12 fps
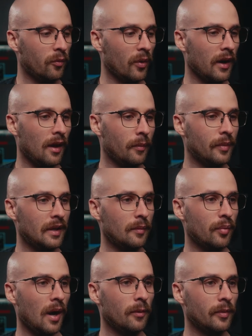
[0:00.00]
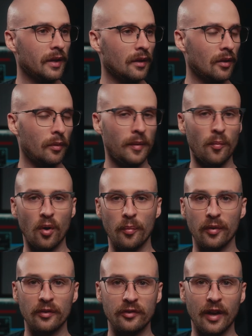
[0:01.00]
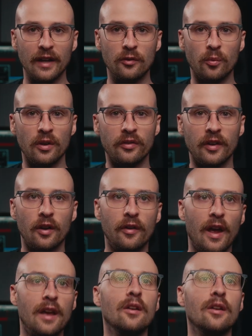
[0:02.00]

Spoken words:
where I'll be probably a little bit more precise, where it's like, okay,